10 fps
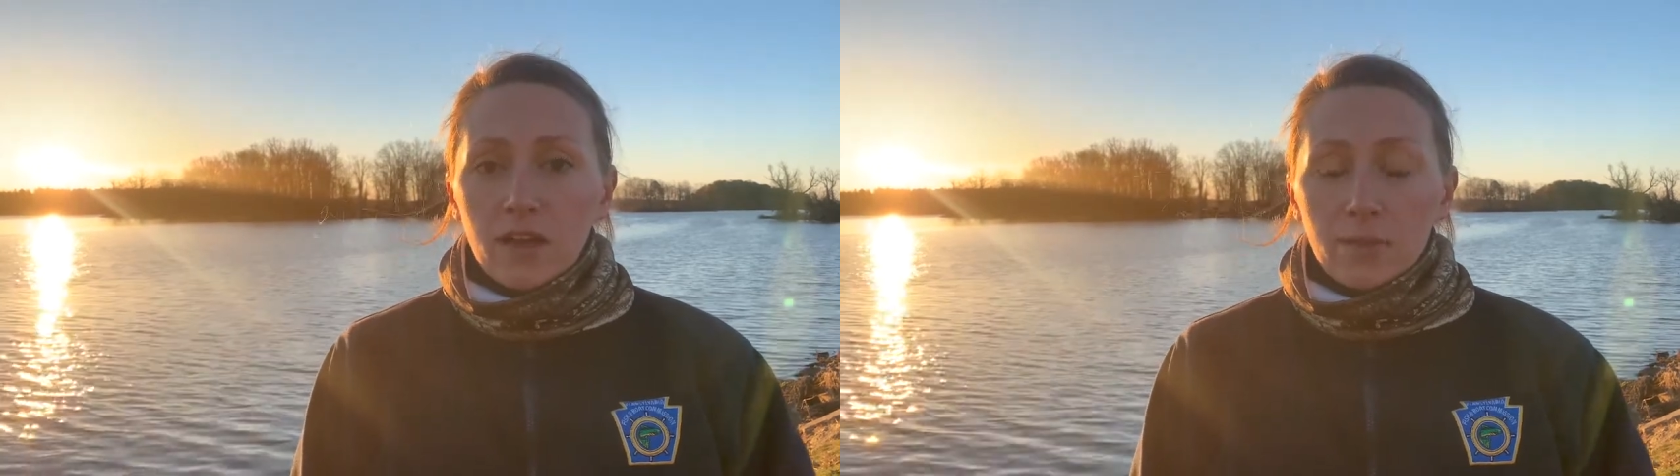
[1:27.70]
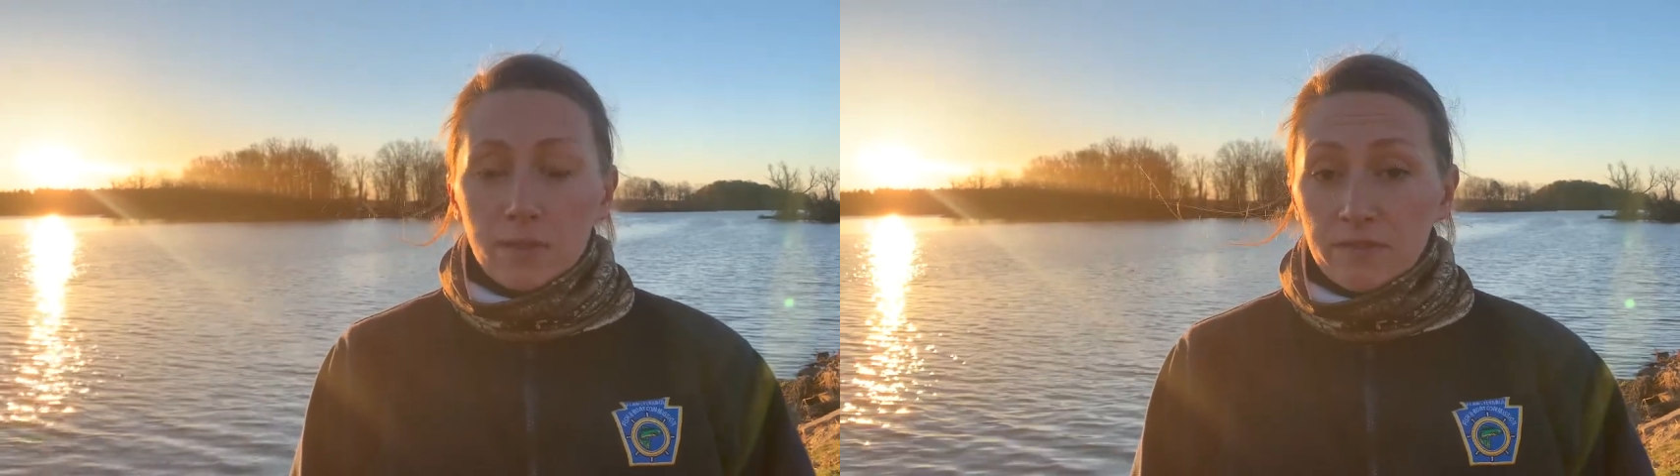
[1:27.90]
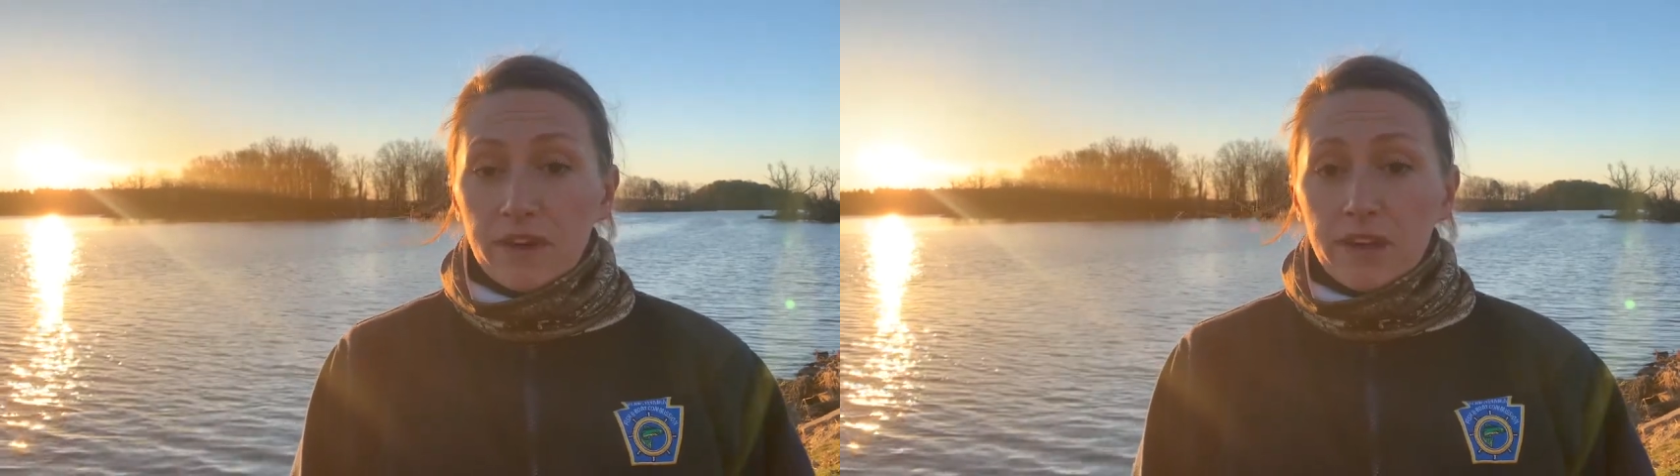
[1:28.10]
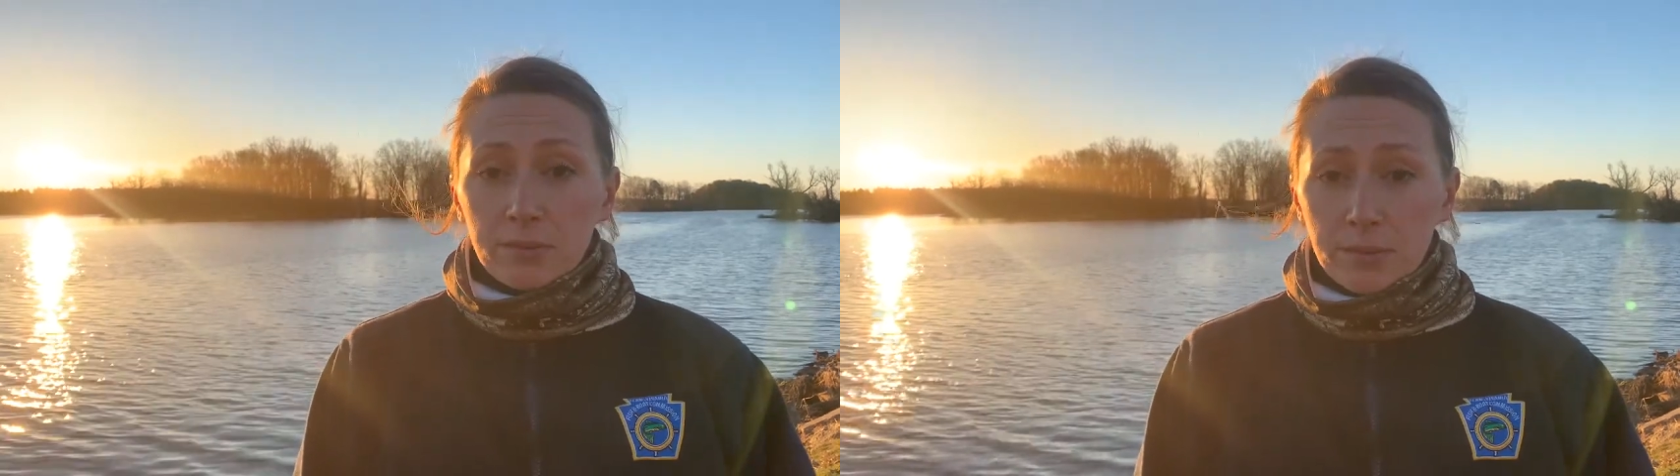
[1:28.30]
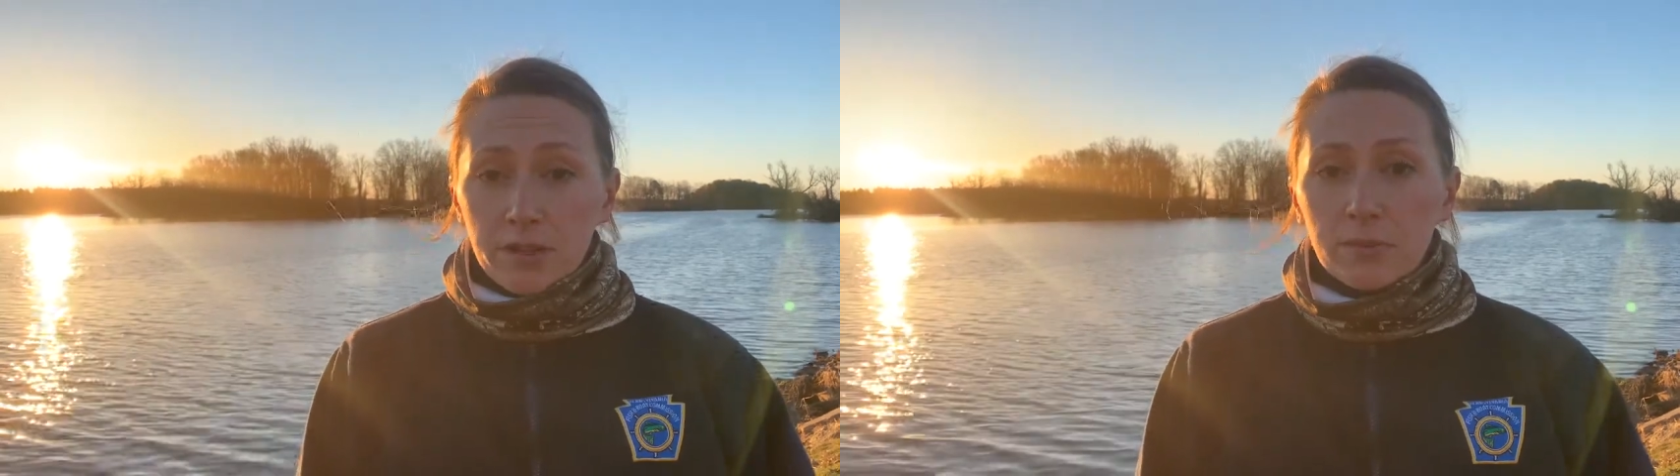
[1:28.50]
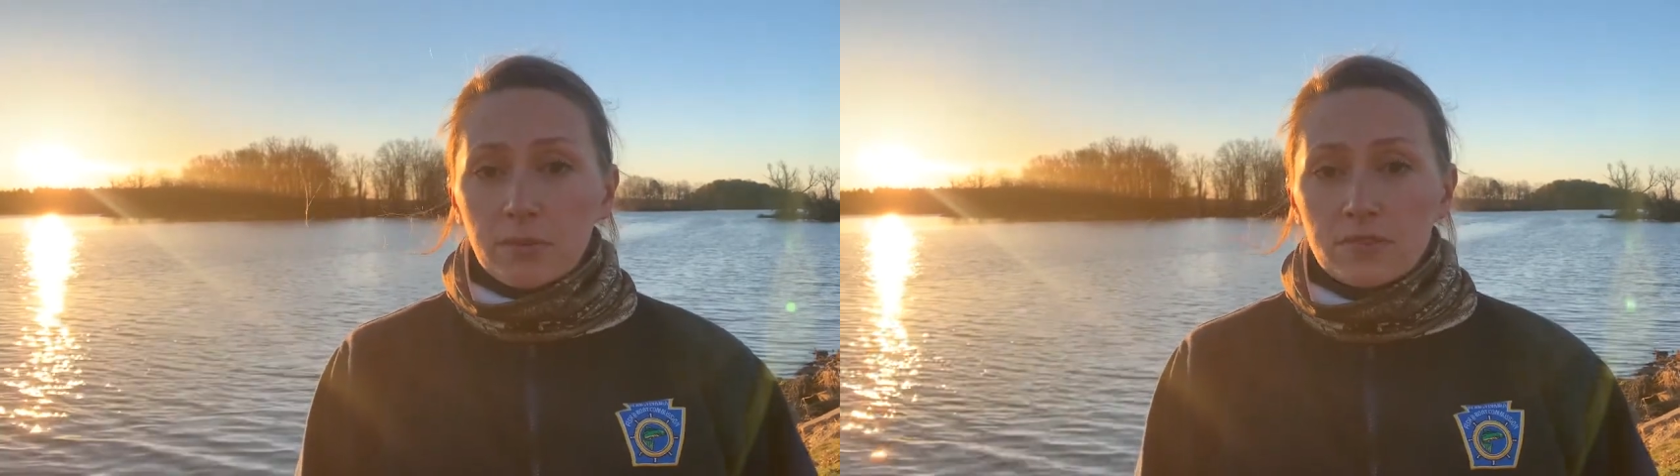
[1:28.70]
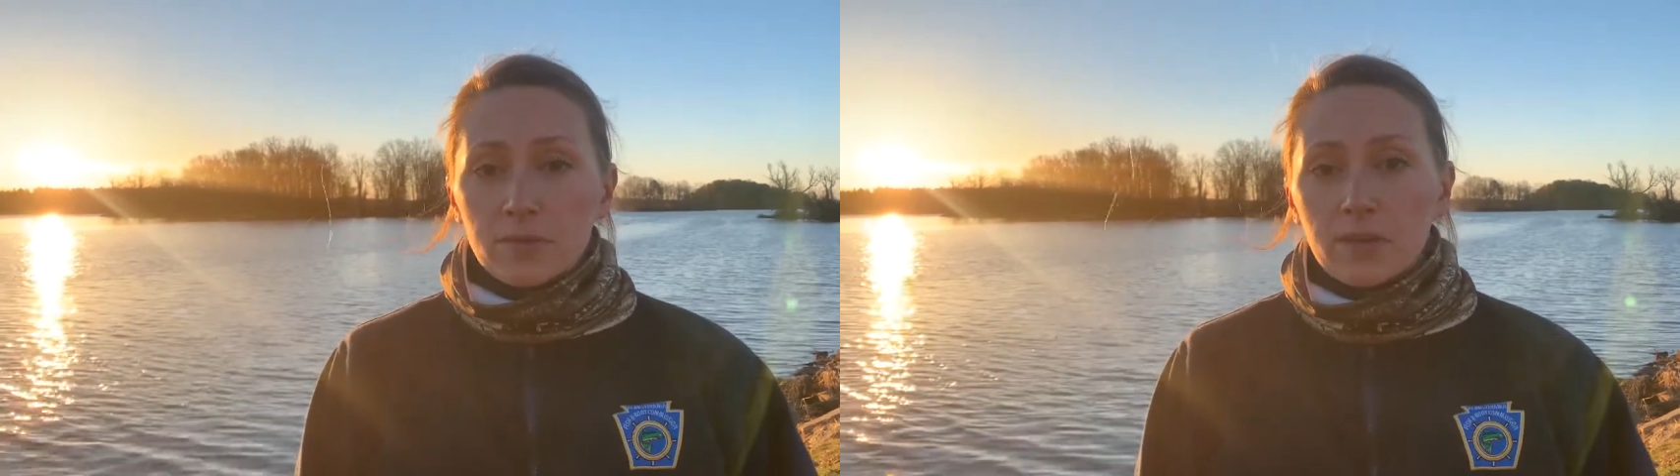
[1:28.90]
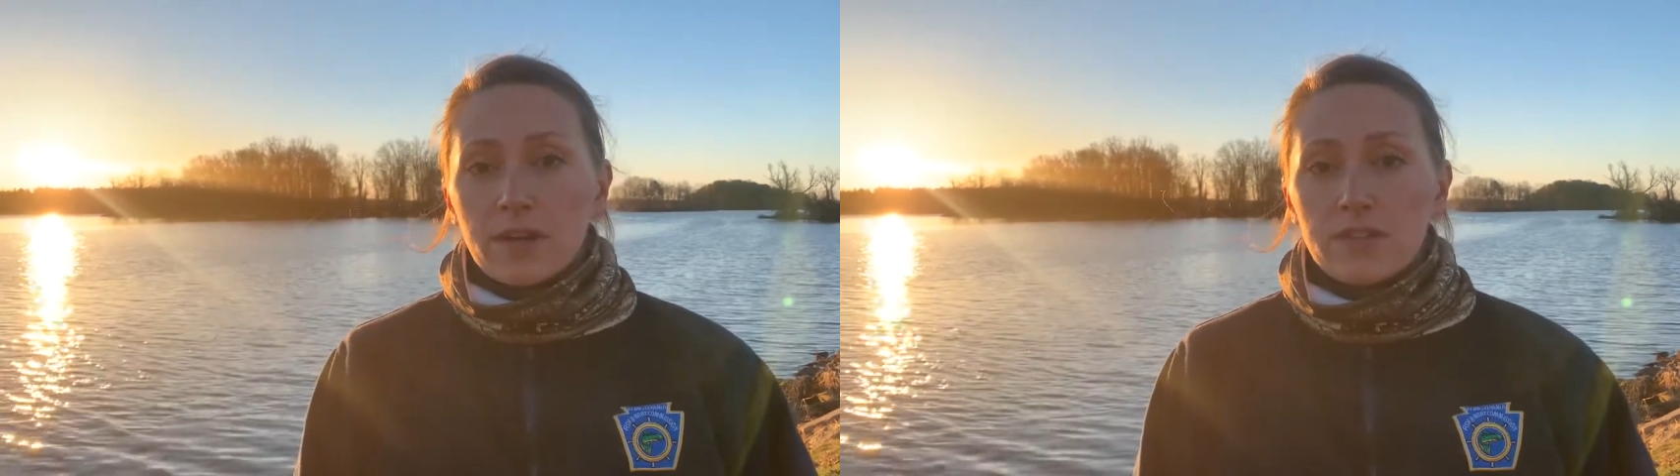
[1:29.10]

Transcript: been very applicable to what